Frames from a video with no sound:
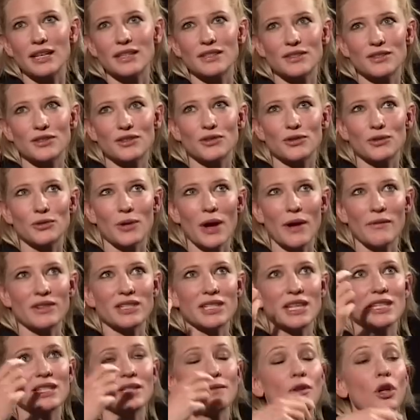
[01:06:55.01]
is to have a
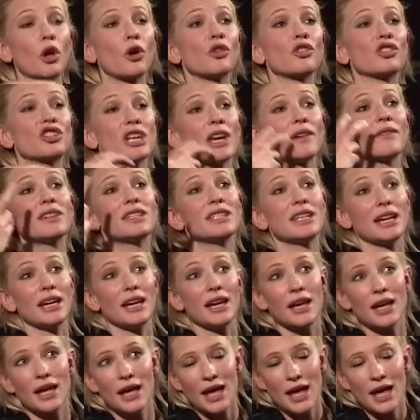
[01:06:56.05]
sense of longevity,